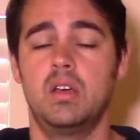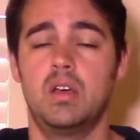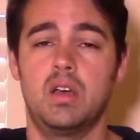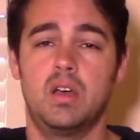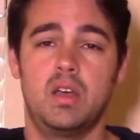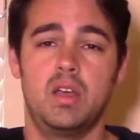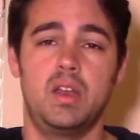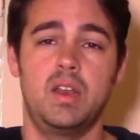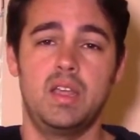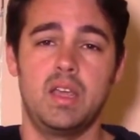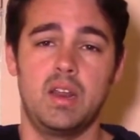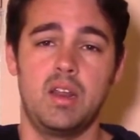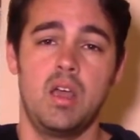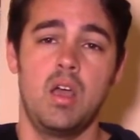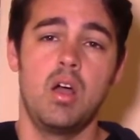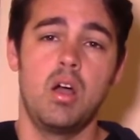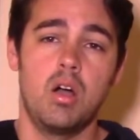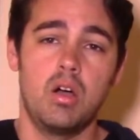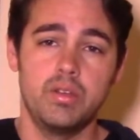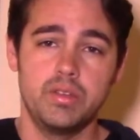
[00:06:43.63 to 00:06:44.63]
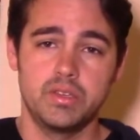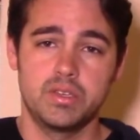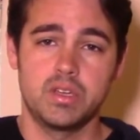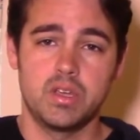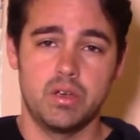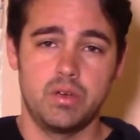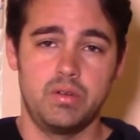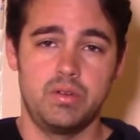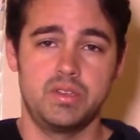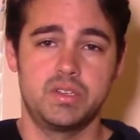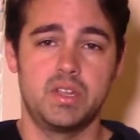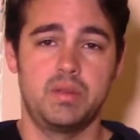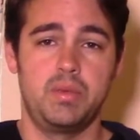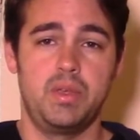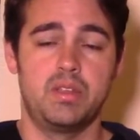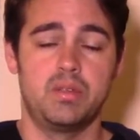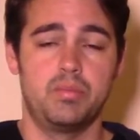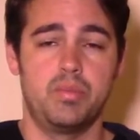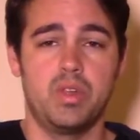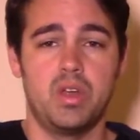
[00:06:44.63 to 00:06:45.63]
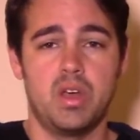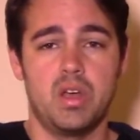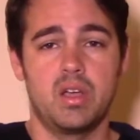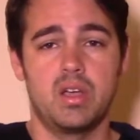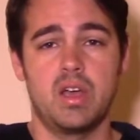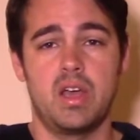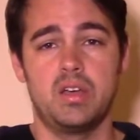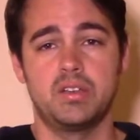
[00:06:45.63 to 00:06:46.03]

Uh, and again, all this code is going to be on the blog.